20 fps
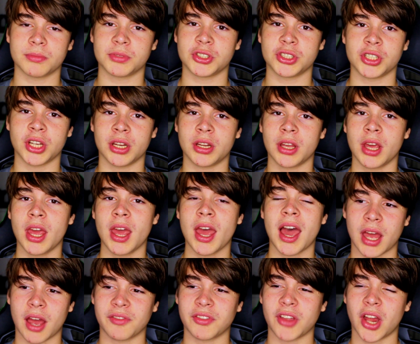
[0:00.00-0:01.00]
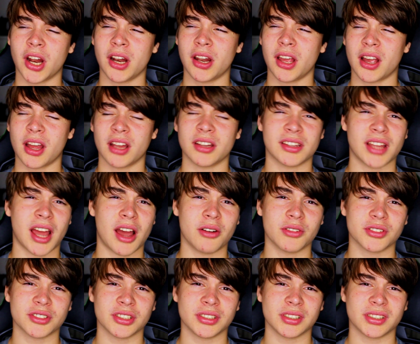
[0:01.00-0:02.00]
shit. I've done it like
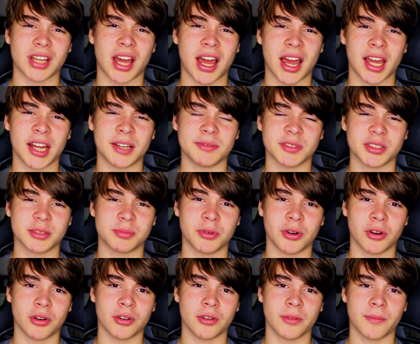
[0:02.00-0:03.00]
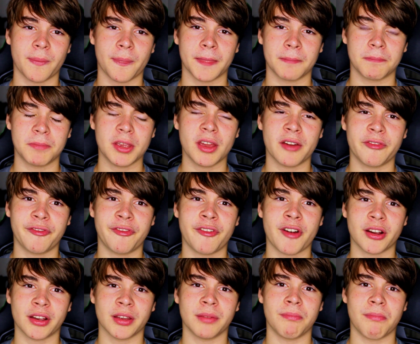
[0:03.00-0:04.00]
1,000 times, bro. Be a
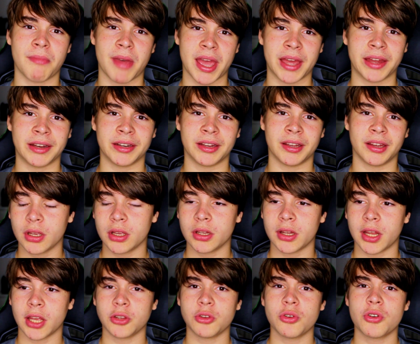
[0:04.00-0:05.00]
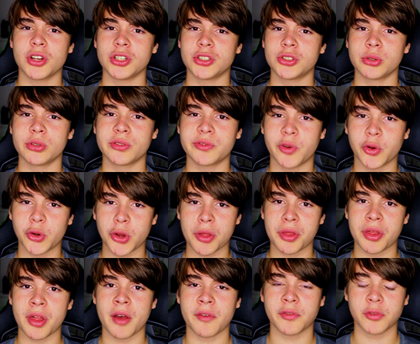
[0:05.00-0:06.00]
fucking man. Like, you can choose for
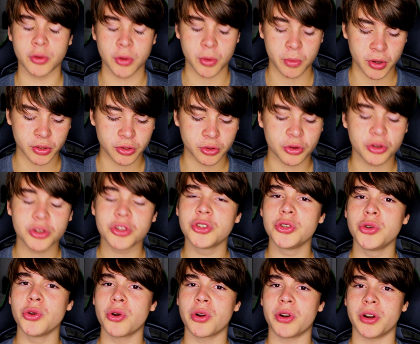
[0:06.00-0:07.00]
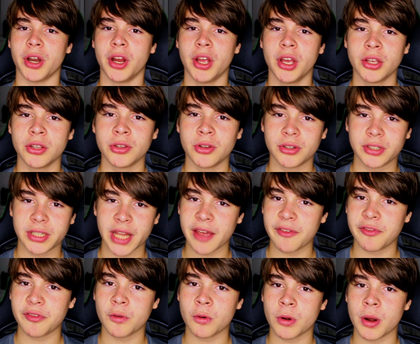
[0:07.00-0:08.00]
yourself. Do you want to cure your
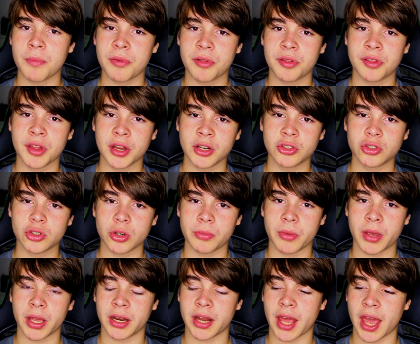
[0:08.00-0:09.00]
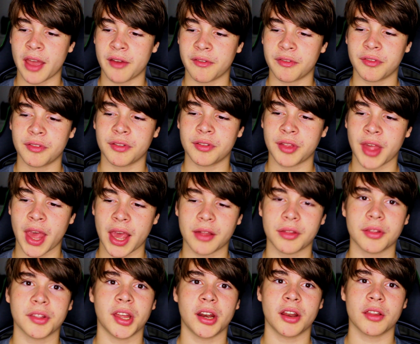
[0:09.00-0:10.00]
death grip syndrome and have
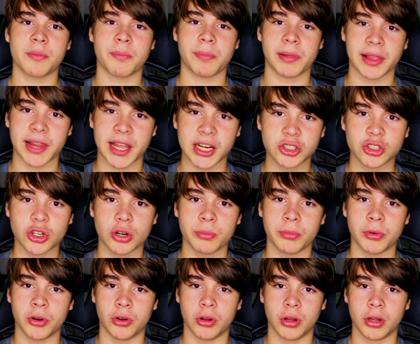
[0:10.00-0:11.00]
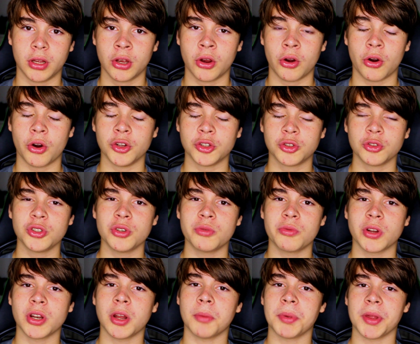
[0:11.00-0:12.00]
sex that is pleasurable? Or do you
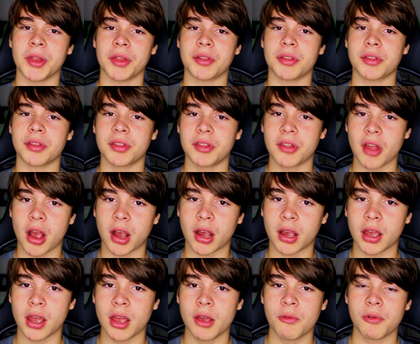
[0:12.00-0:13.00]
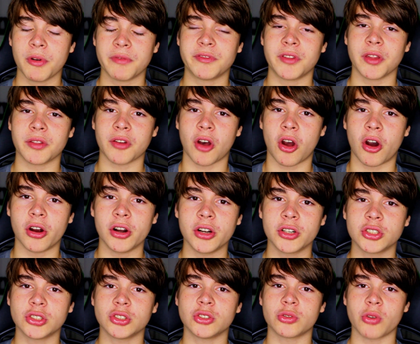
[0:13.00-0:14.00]
want to be stuck with this hard,
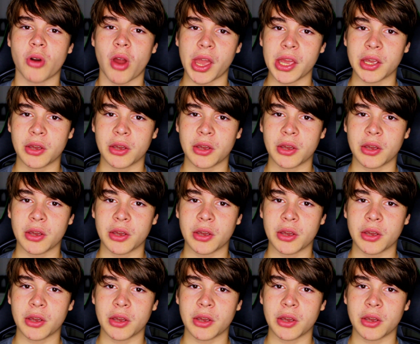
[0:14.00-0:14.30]
dry